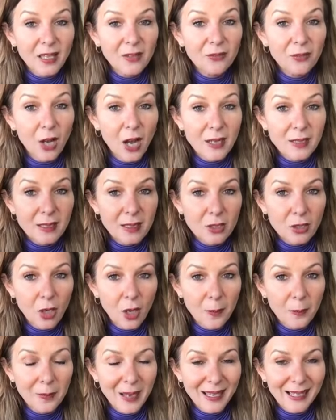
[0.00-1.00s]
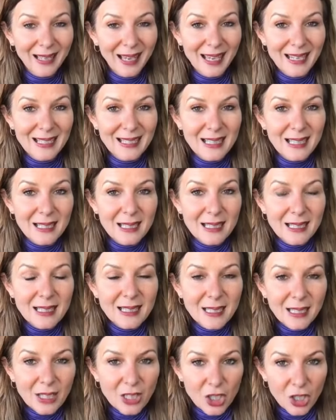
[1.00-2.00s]
if I did not make a
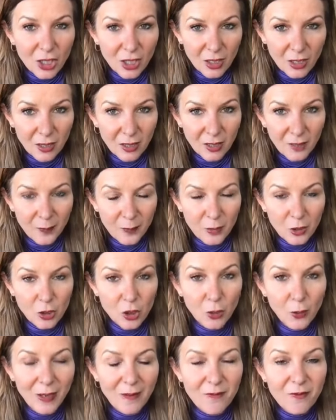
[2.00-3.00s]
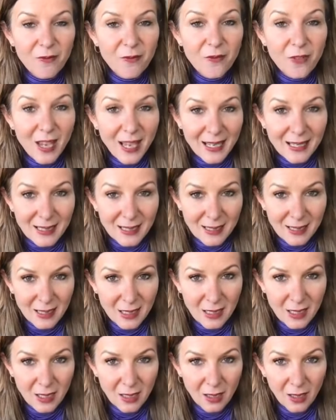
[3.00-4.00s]
decision to
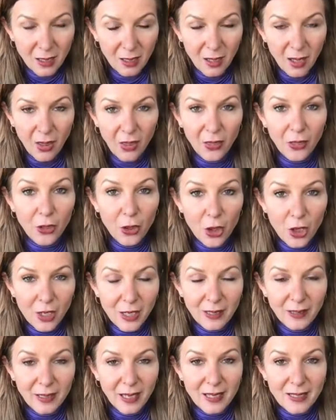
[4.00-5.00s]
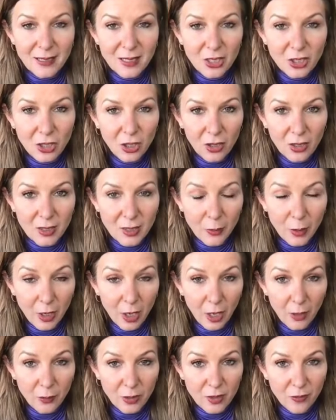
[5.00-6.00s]
invest $30,000
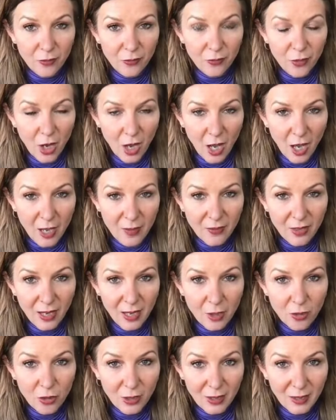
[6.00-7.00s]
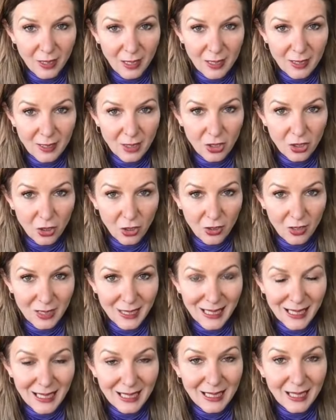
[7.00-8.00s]
when I was
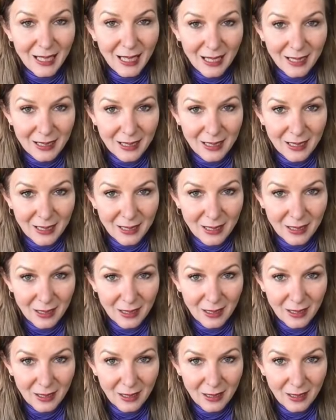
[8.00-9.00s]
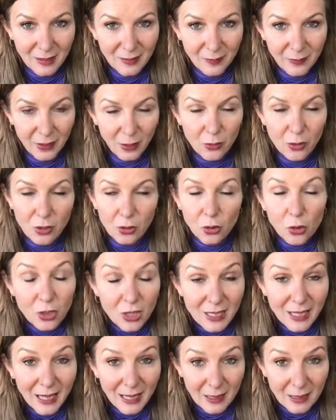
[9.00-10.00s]
$500,000 in debt, it was
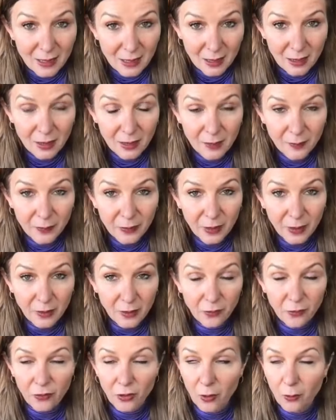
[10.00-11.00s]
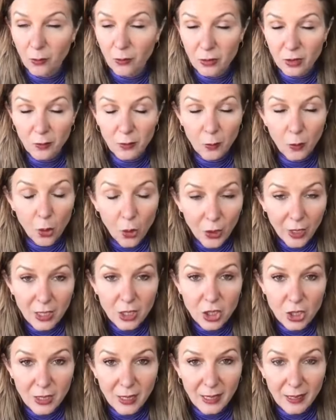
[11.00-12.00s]
good debt from
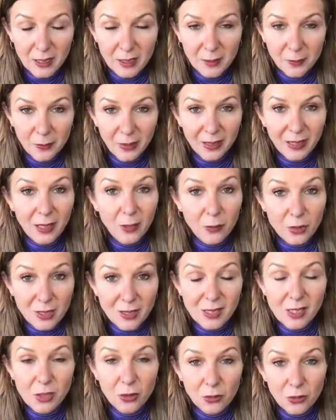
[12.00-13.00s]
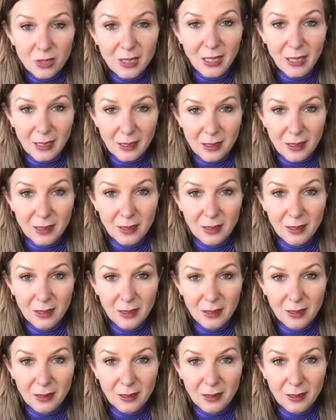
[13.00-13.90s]
mortgage debt, but it was still debt.